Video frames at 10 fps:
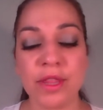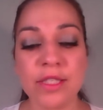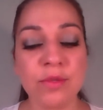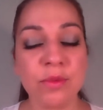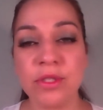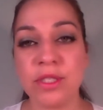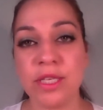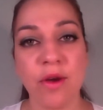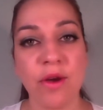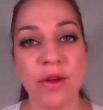This will
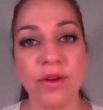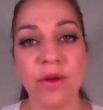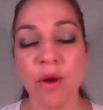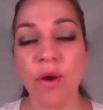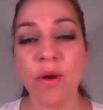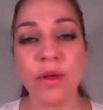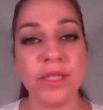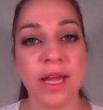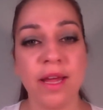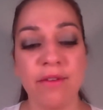stay on all
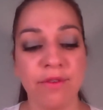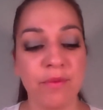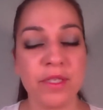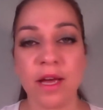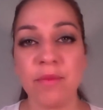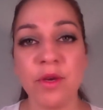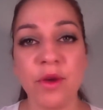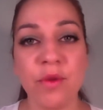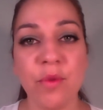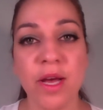day from the time you go
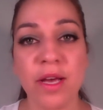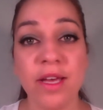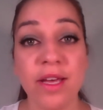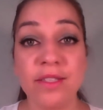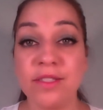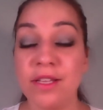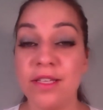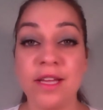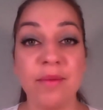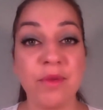to work to the
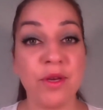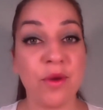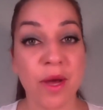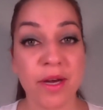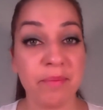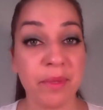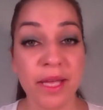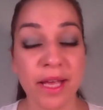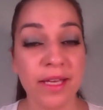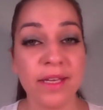time you go out and
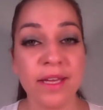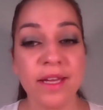play.